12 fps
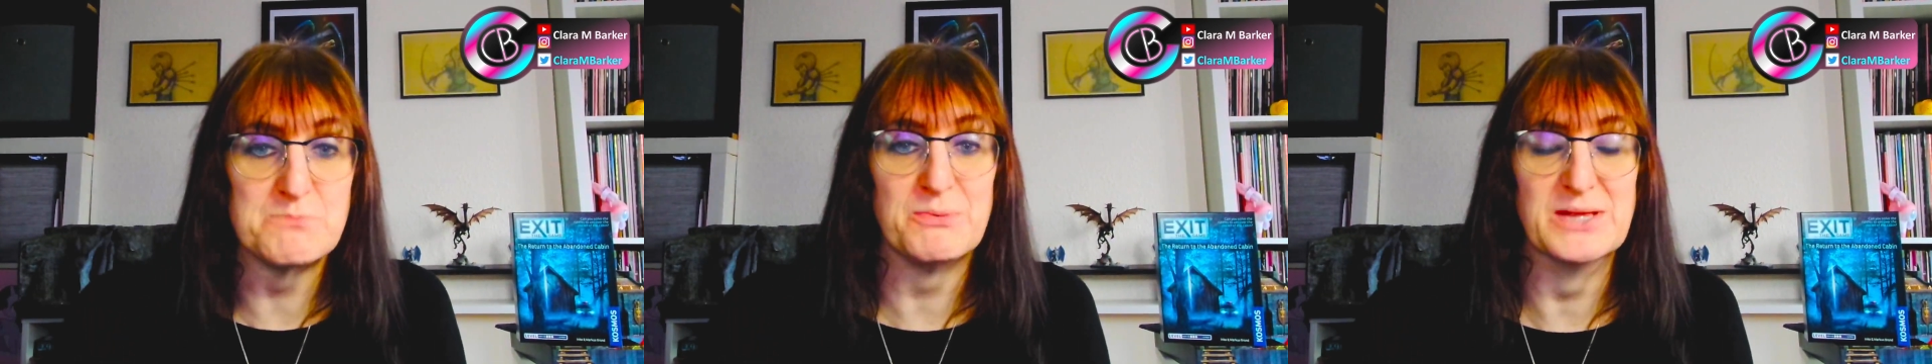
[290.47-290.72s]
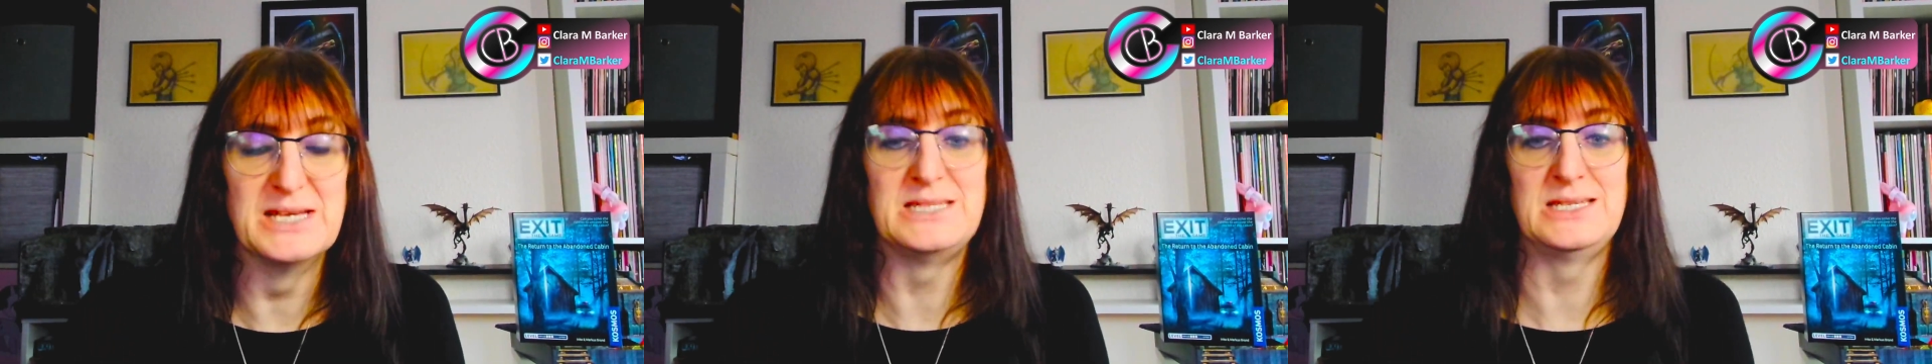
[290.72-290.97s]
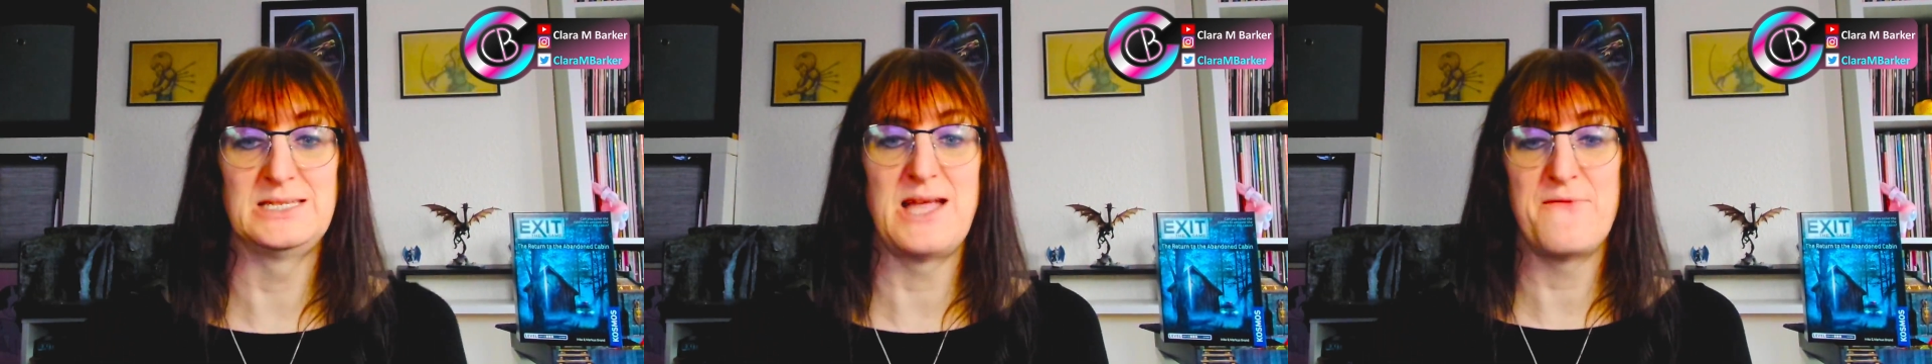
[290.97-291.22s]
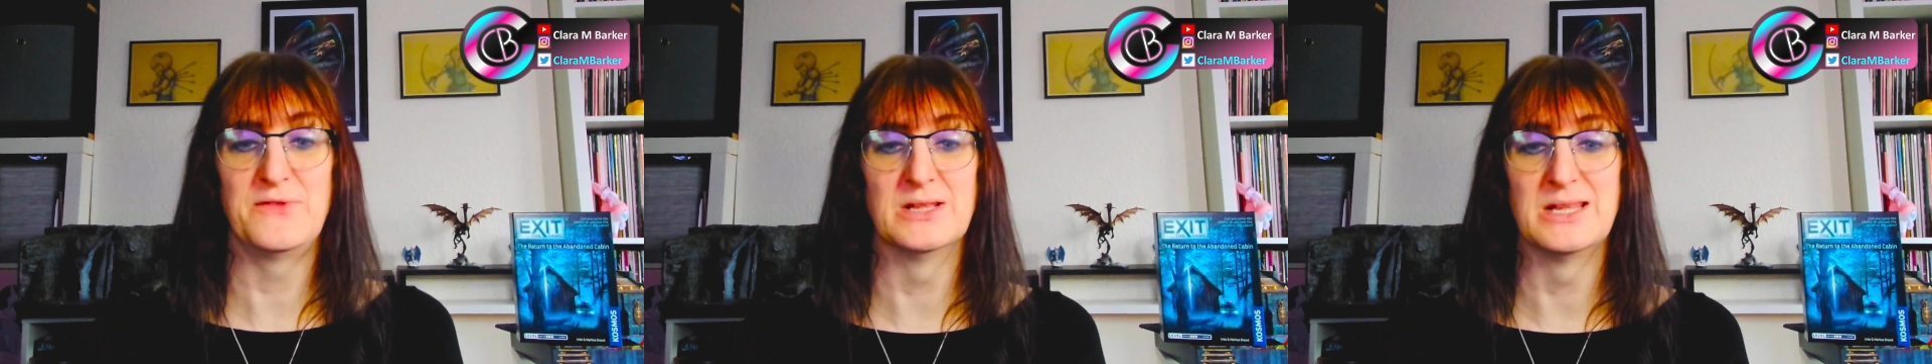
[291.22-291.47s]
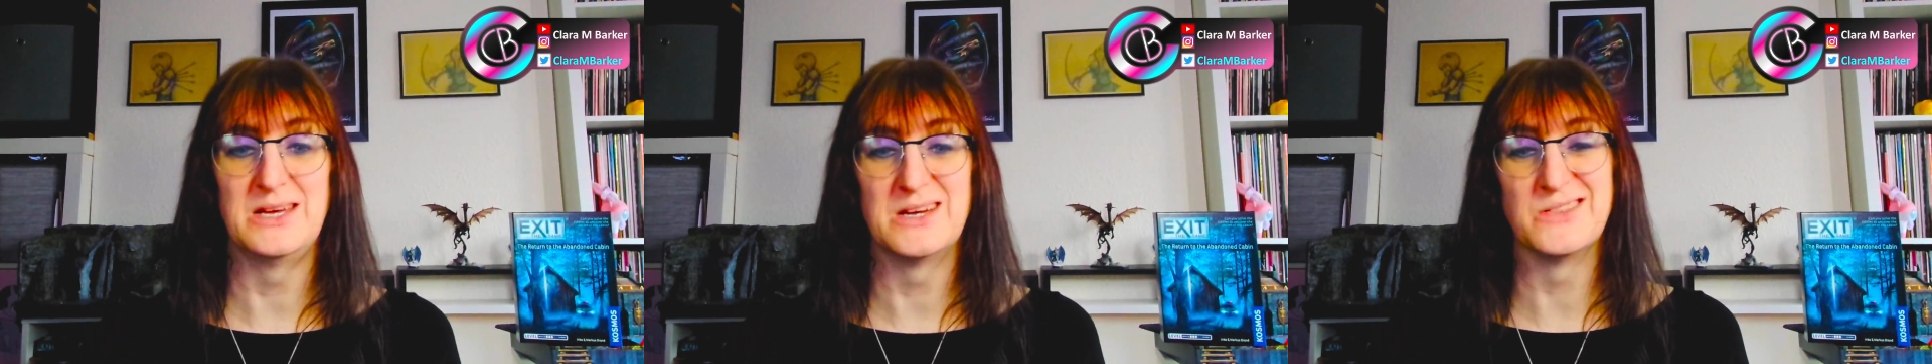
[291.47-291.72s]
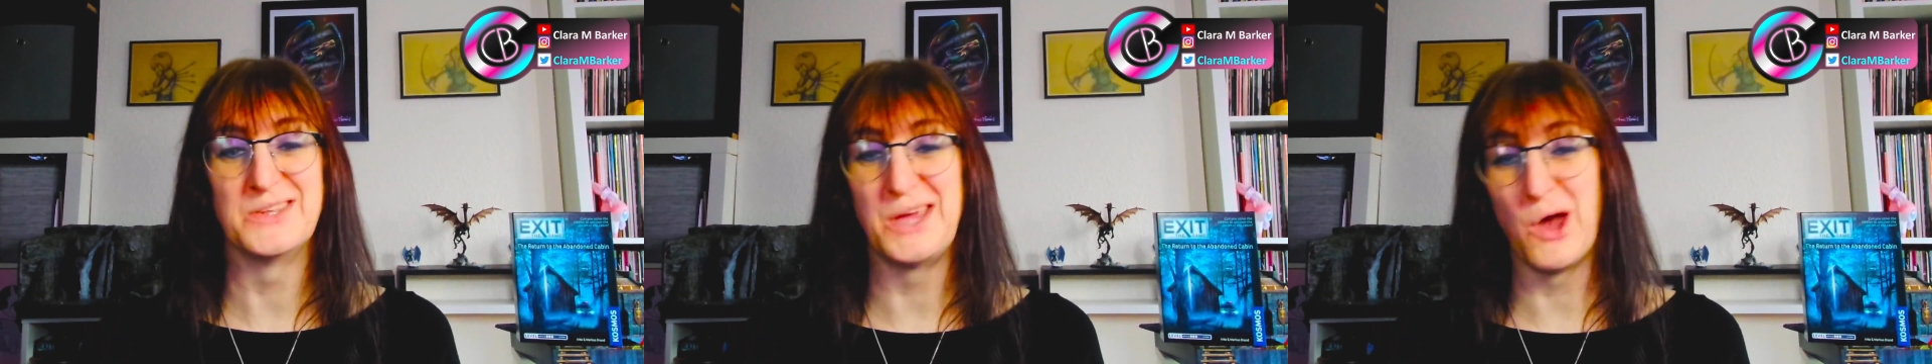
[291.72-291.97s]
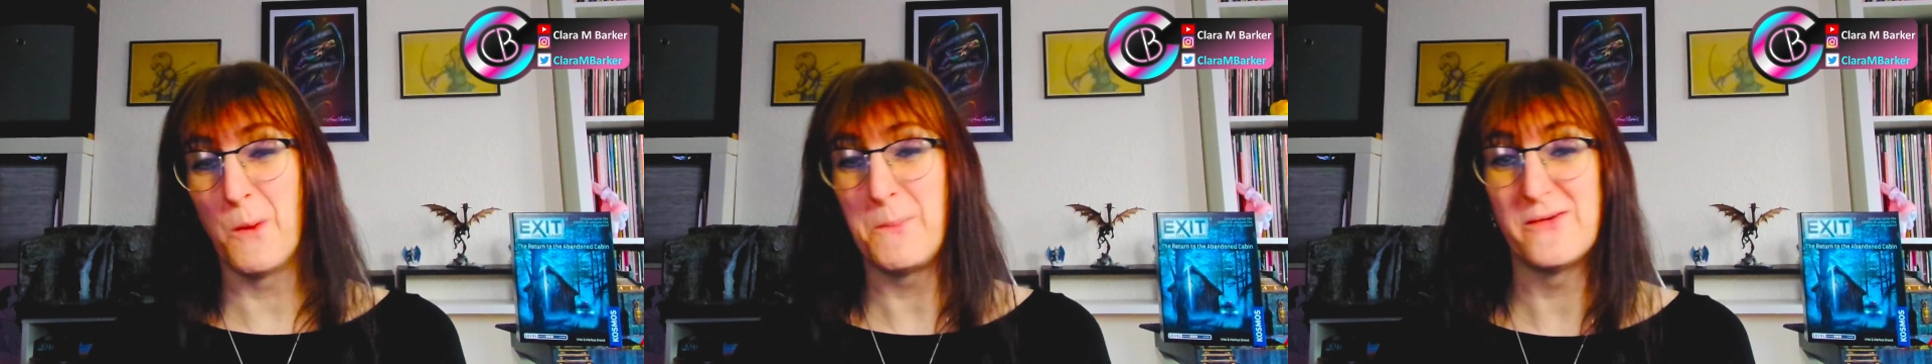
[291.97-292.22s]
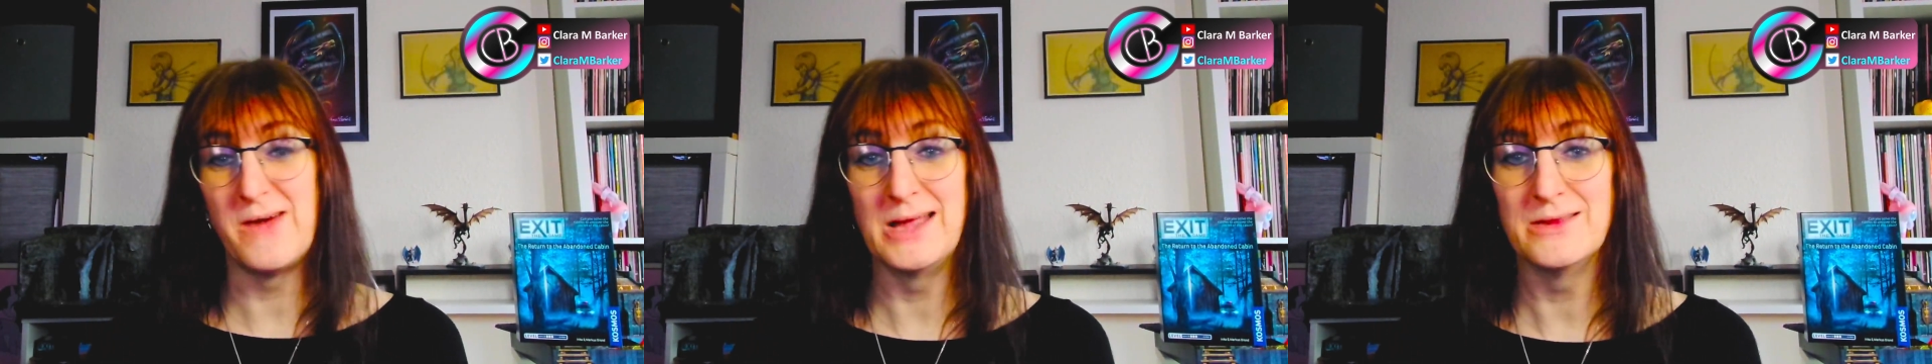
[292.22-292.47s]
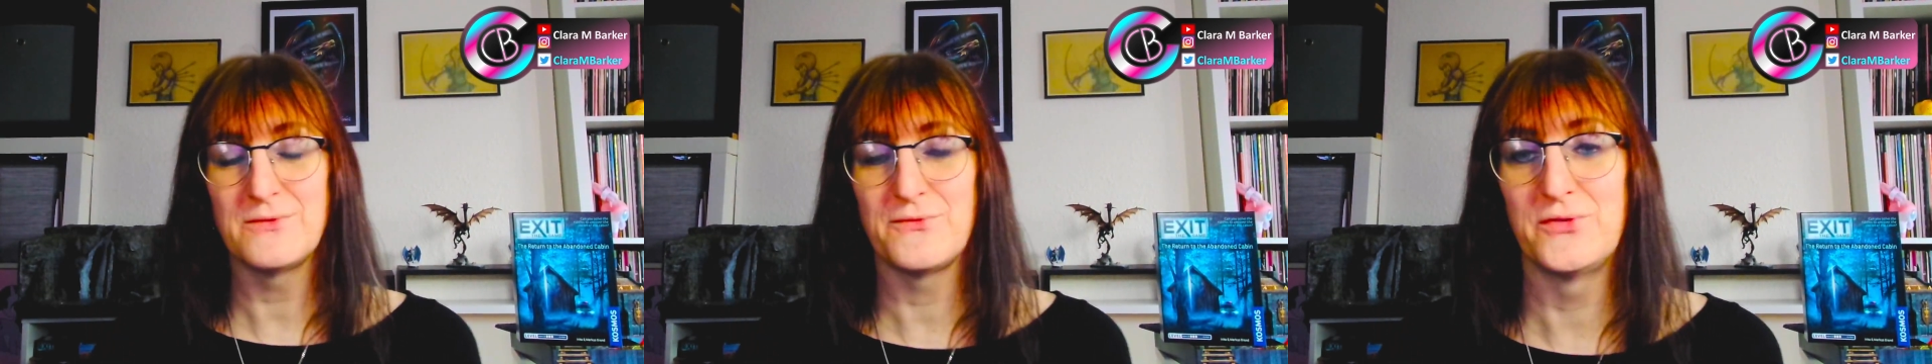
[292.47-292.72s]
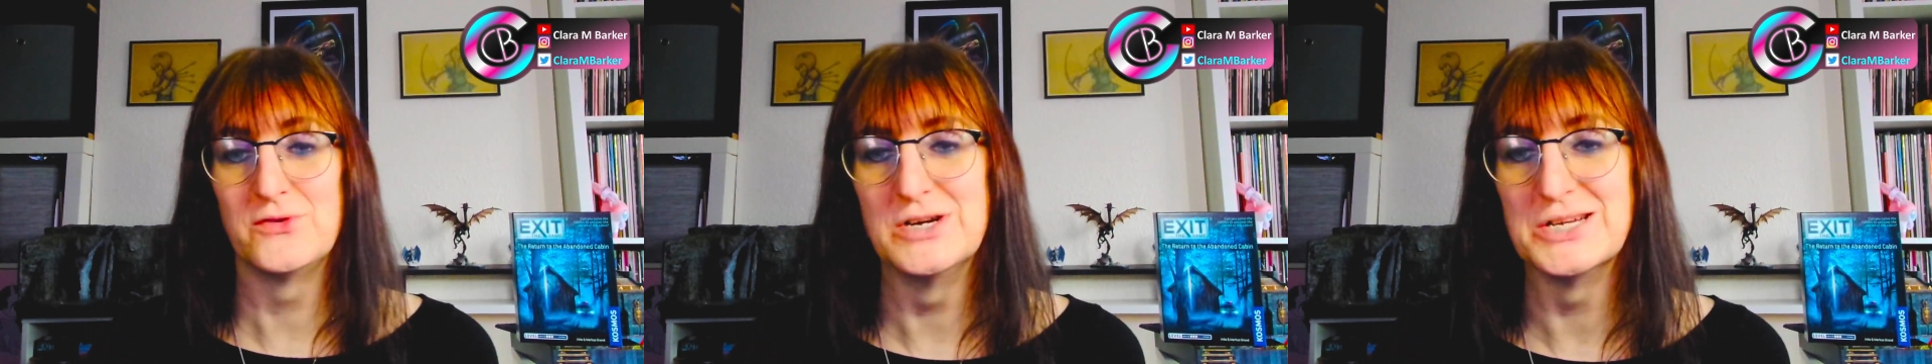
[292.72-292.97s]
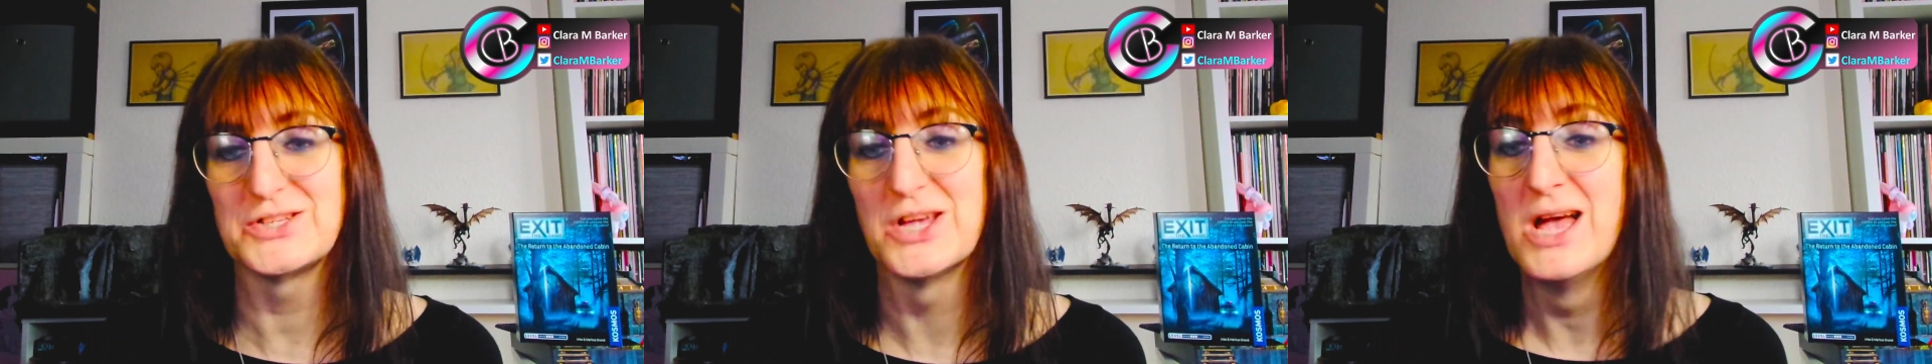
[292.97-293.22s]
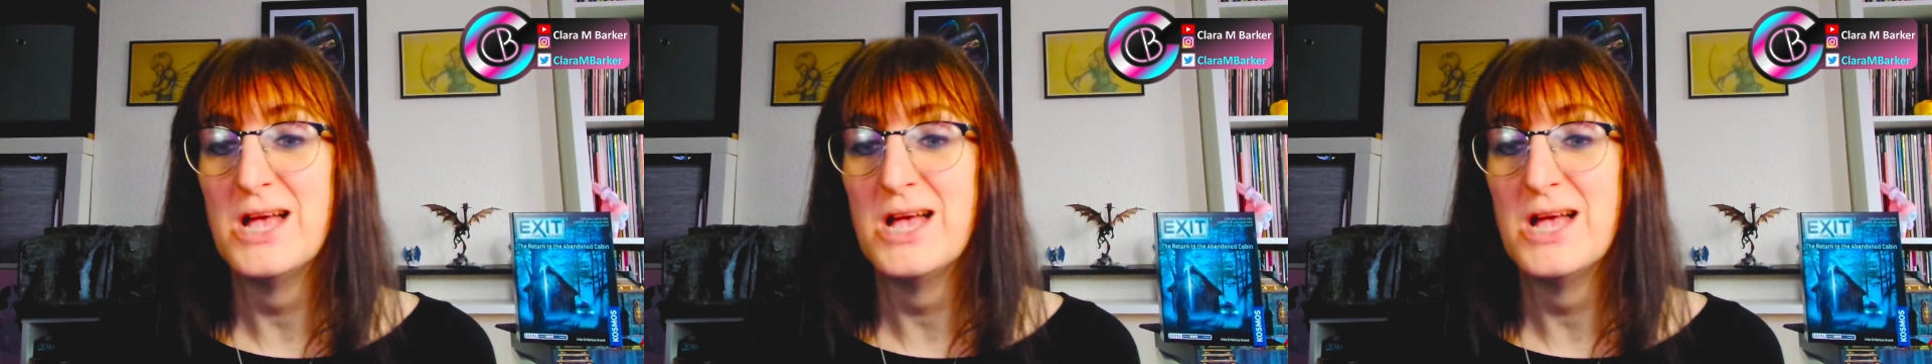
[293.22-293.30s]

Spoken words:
but this is definitely on the upper end for us.